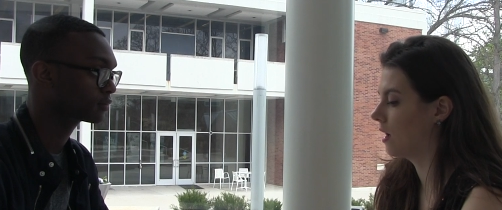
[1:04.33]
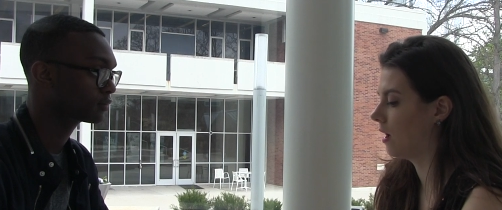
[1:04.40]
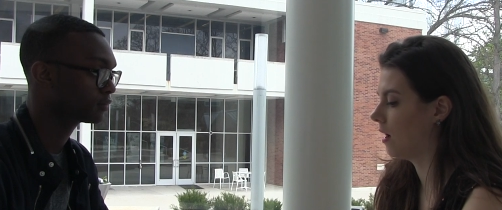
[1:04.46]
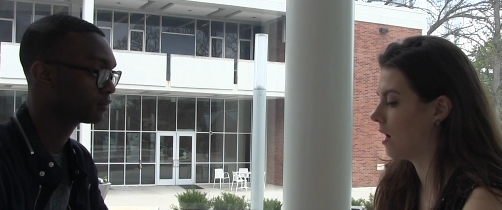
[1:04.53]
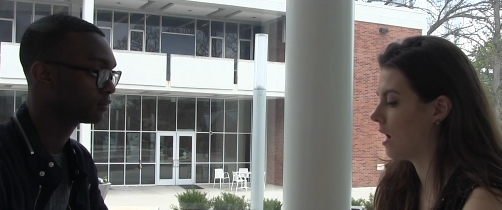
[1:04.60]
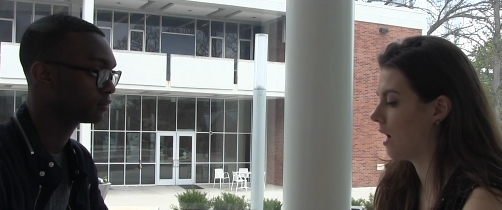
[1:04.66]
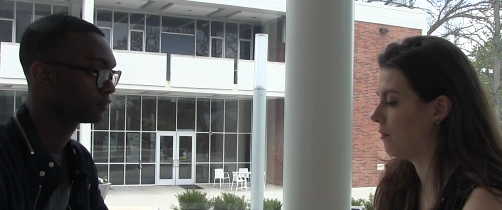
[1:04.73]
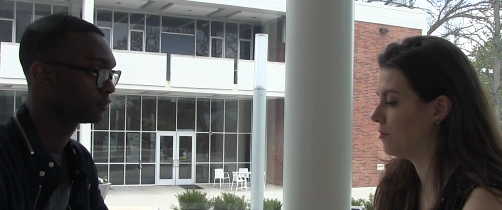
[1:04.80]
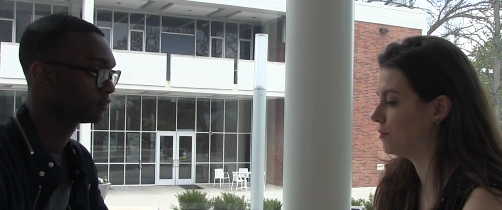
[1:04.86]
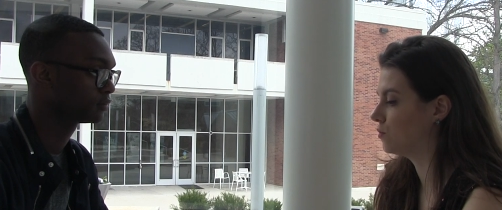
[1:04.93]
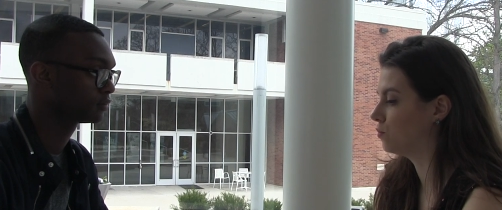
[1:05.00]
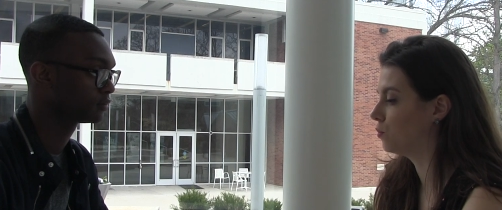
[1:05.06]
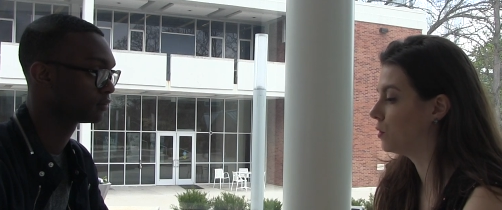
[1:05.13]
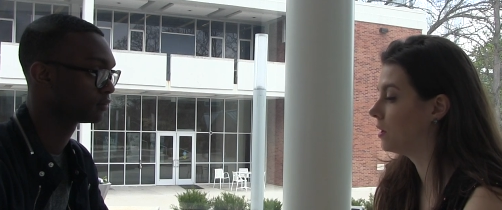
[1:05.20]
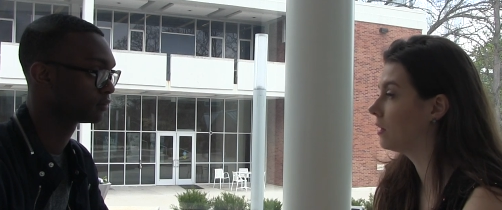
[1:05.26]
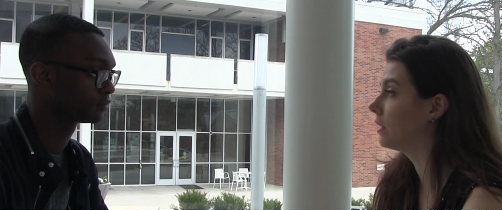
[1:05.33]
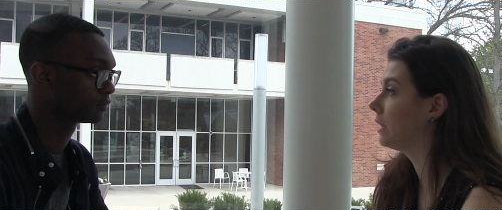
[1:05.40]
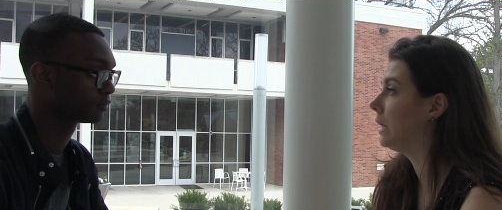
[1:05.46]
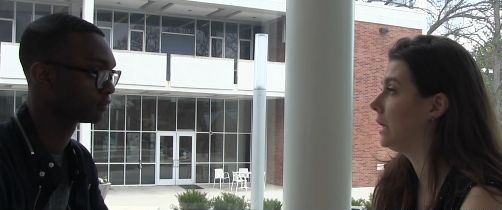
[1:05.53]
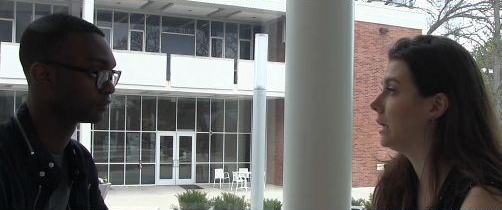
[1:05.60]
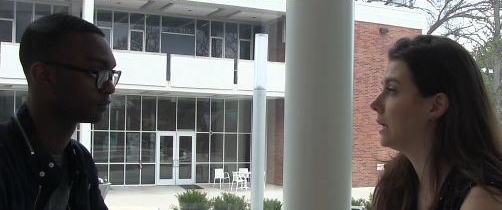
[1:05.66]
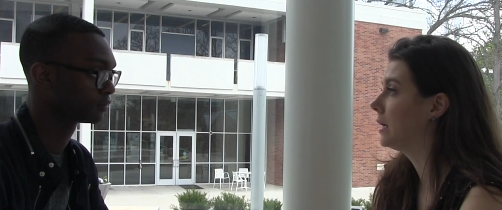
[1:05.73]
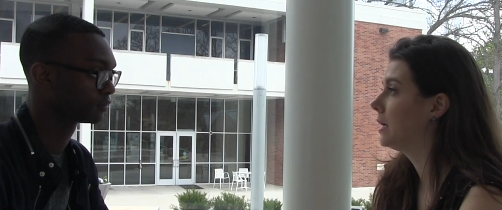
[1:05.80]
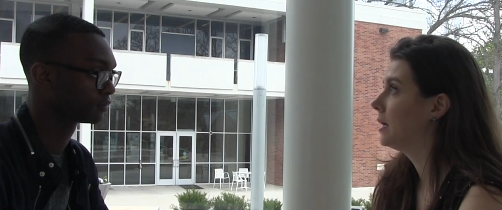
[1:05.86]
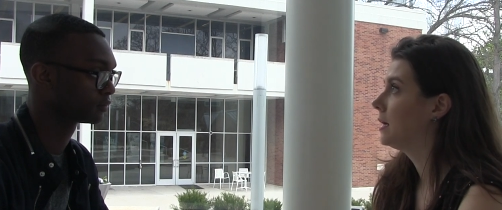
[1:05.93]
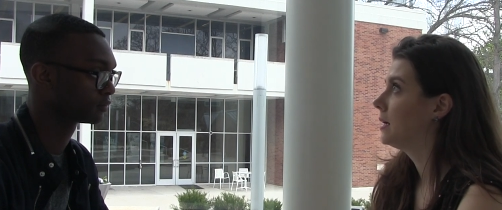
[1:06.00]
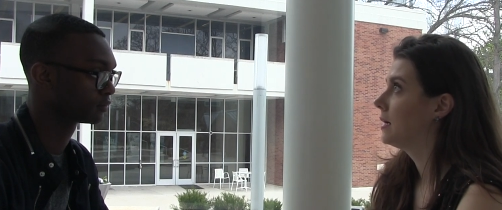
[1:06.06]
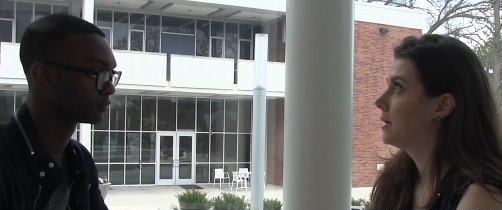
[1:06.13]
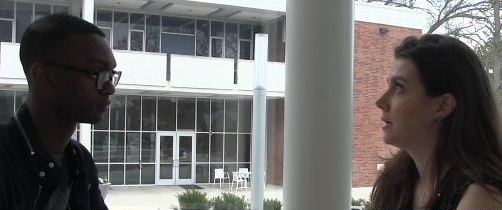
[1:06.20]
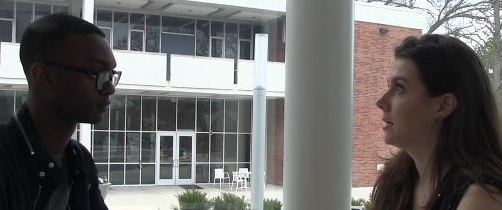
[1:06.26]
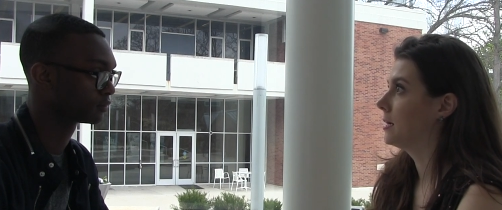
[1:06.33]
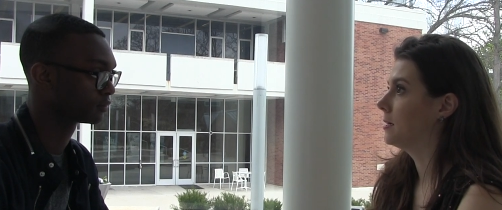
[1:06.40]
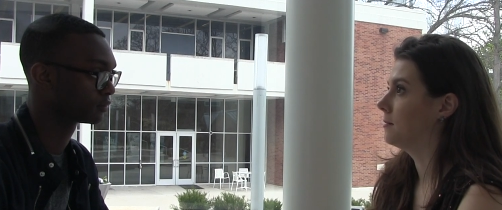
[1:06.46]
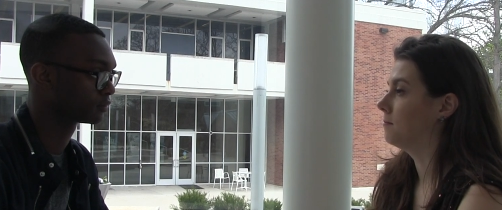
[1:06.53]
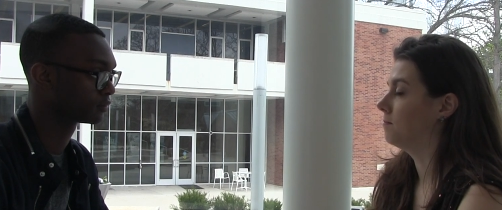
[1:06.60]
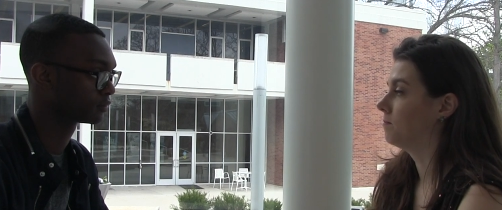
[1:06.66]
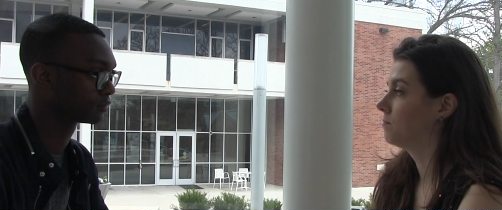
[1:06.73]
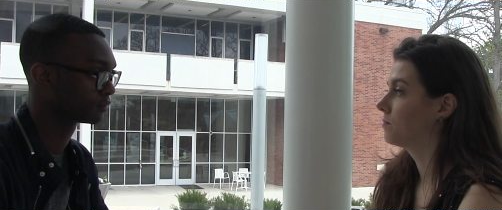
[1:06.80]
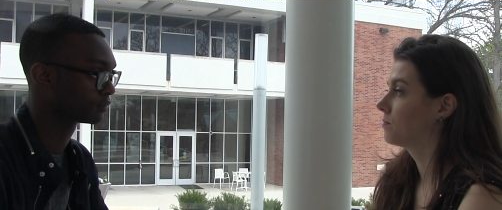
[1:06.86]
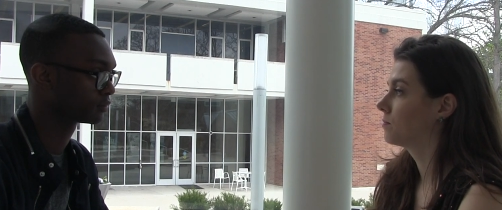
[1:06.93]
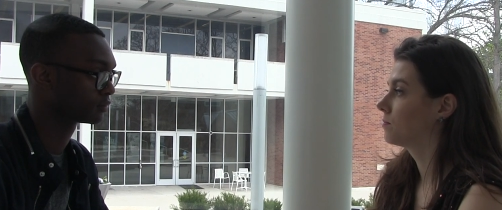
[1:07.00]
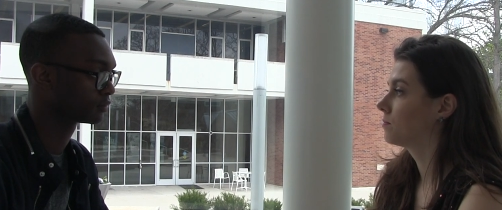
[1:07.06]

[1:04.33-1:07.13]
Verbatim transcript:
Speaker 1: that I was really um,